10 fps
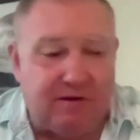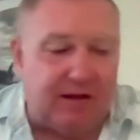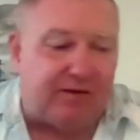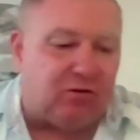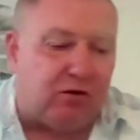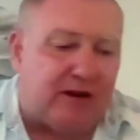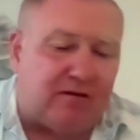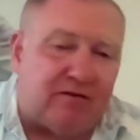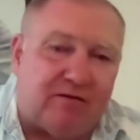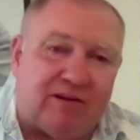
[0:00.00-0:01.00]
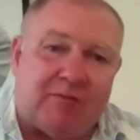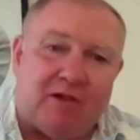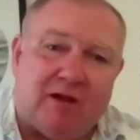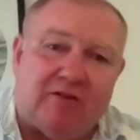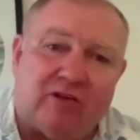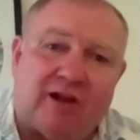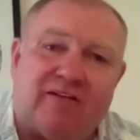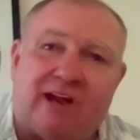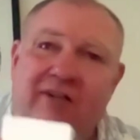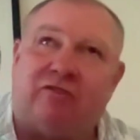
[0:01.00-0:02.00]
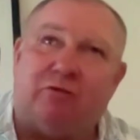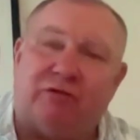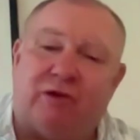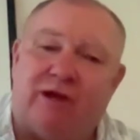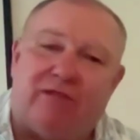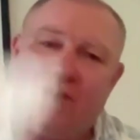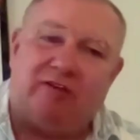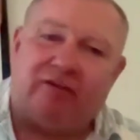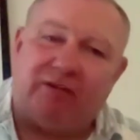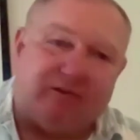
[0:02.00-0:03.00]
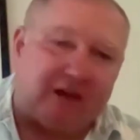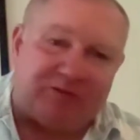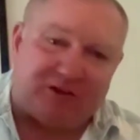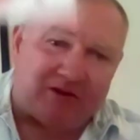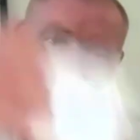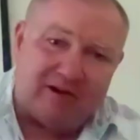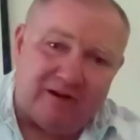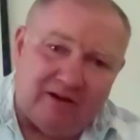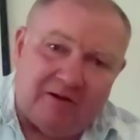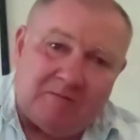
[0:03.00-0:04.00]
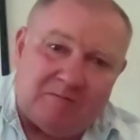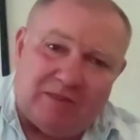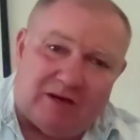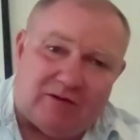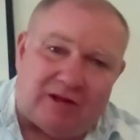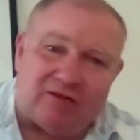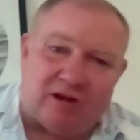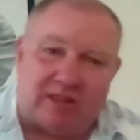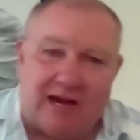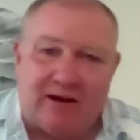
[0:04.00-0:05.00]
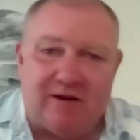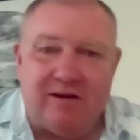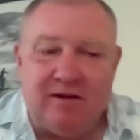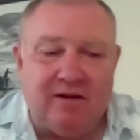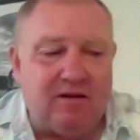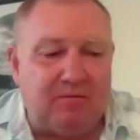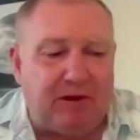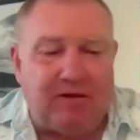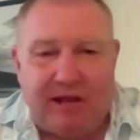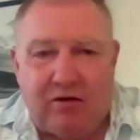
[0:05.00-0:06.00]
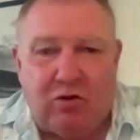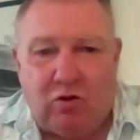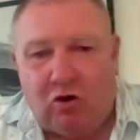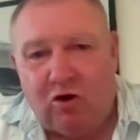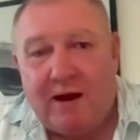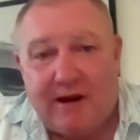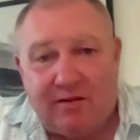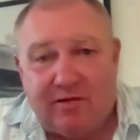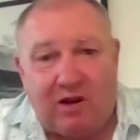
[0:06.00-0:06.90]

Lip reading: They still get some of these, like a dentist will still have these at reception and things like that, but they're all automated.